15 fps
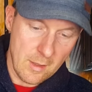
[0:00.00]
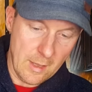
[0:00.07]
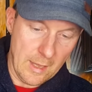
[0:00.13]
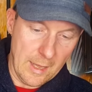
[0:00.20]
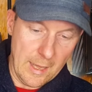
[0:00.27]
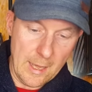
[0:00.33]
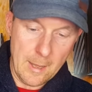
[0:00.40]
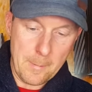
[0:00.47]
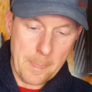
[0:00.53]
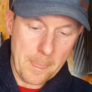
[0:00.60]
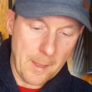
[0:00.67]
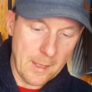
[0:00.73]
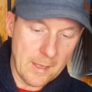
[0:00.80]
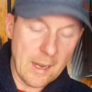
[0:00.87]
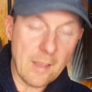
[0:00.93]

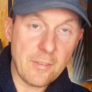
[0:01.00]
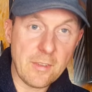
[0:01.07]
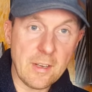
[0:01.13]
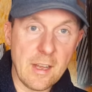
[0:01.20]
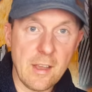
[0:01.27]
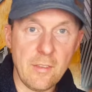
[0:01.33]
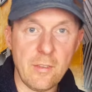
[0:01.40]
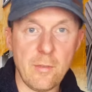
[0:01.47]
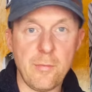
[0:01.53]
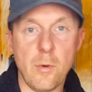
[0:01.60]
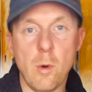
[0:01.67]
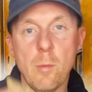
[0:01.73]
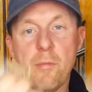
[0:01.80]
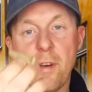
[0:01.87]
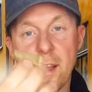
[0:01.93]
It has the nicer
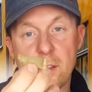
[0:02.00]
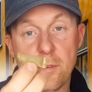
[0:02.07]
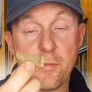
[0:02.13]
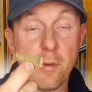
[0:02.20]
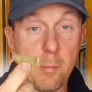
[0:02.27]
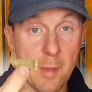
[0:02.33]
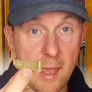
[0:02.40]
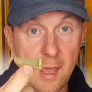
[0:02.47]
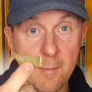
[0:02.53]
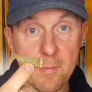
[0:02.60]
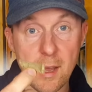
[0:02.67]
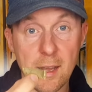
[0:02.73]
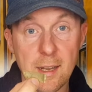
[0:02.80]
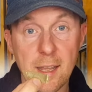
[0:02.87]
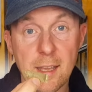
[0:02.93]
form factor for me.
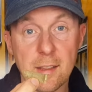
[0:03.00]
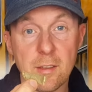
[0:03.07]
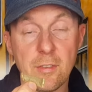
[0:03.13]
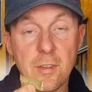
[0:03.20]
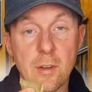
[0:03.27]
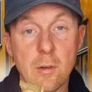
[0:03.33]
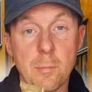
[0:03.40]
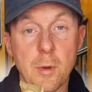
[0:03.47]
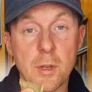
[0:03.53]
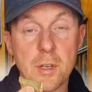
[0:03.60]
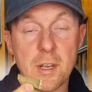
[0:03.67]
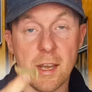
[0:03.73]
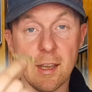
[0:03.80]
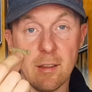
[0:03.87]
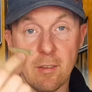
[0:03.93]
I like the
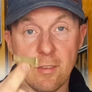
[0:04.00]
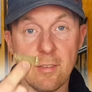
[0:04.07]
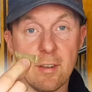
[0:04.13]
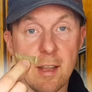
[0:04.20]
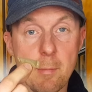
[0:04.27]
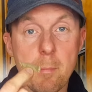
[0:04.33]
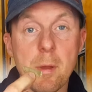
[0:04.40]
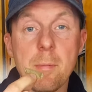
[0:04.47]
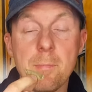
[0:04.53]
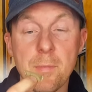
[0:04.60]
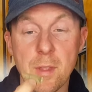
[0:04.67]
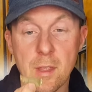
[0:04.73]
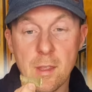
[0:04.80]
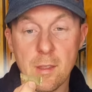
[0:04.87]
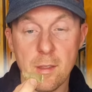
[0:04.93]
0.9 slim
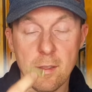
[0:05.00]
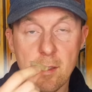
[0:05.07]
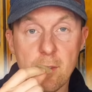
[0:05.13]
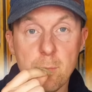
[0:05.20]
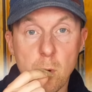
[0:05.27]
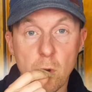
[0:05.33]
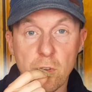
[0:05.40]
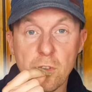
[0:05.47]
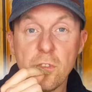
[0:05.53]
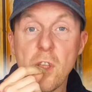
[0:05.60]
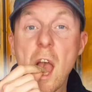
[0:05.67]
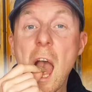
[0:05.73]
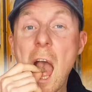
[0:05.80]
portions.